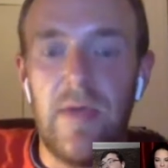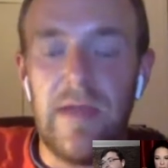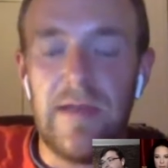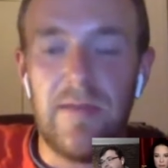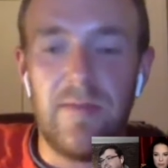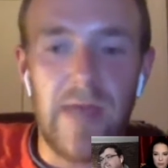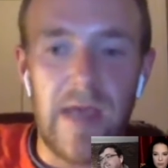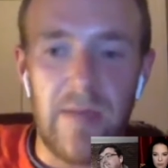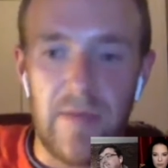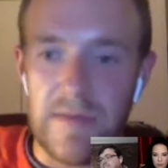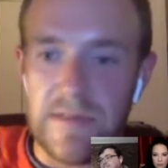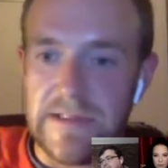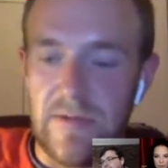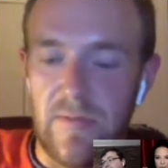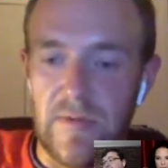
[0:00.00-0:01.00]
We need to be
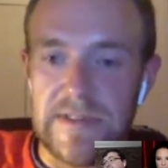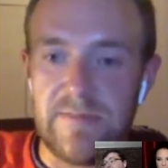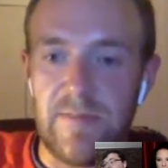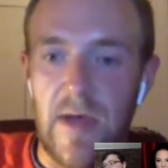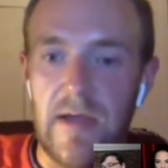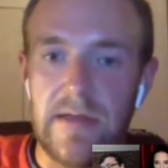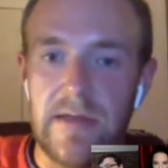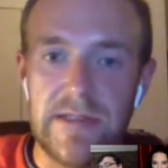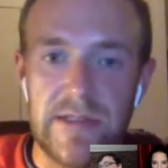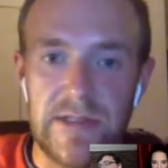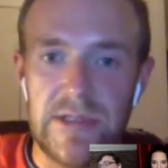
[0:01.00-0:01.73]
able to respond